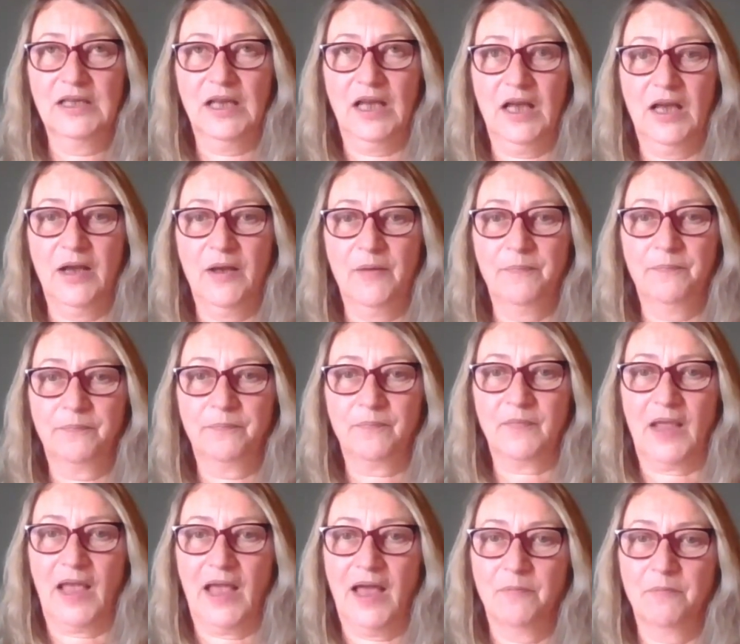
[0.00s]
and
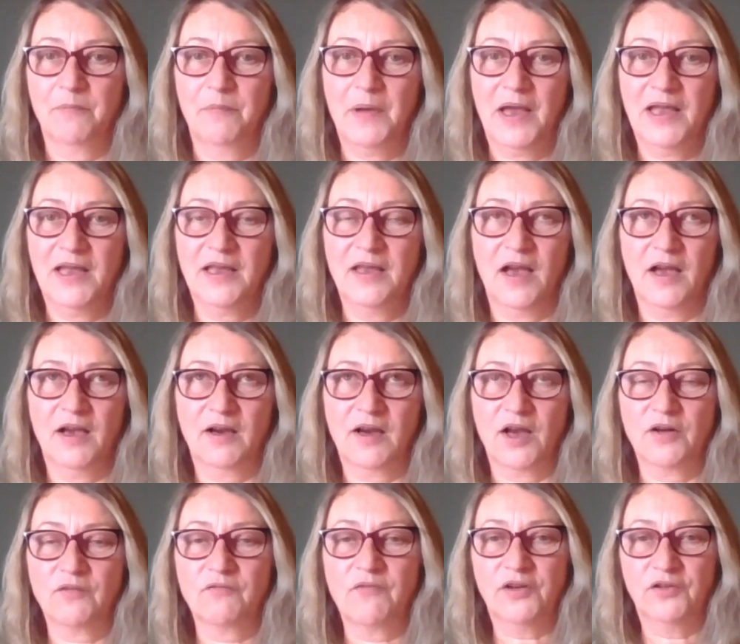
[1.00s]
pay a
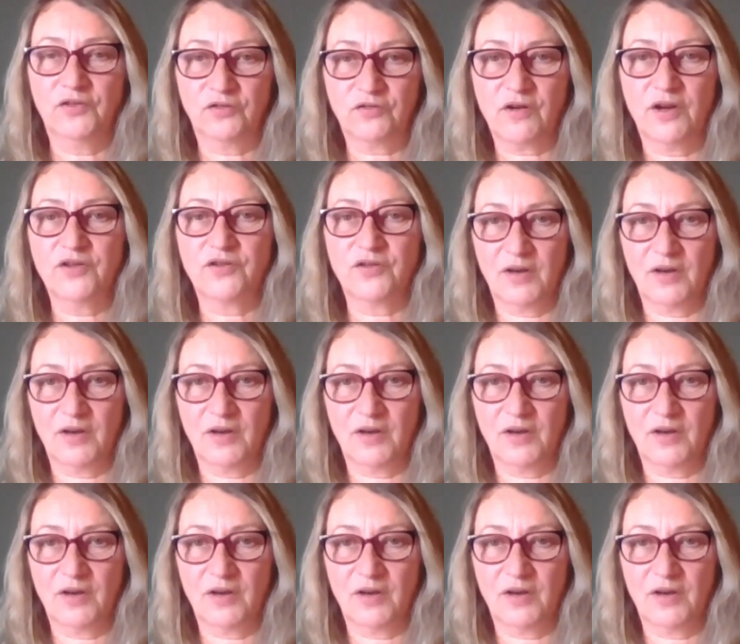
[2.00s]
kind of registration